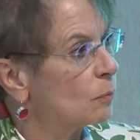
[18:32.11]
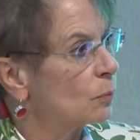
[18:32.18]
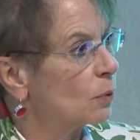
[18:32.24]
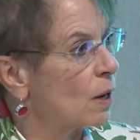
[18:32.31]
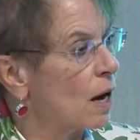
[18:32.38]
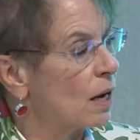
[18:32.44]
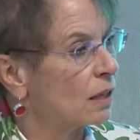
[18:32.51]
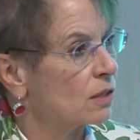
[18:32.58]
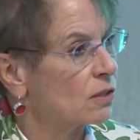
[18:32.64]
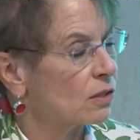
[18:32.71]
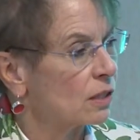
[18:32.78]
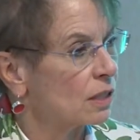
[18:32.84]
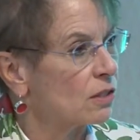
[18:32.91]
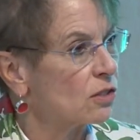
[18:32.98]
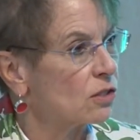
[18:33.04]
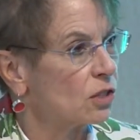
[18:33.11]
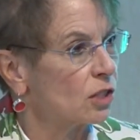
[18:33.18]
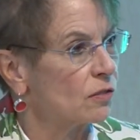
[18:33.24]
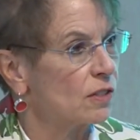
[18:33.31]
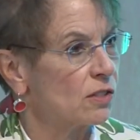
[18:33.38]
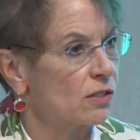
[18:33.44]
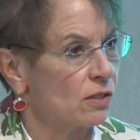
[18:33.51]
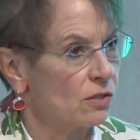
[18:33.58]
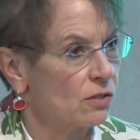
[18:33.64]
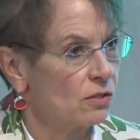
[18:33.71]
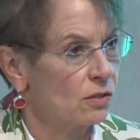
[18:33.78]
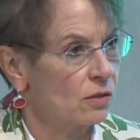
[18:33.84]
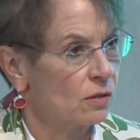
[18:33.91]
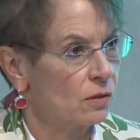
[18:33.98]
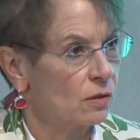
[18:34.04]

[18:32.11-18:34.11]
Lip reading: products and services.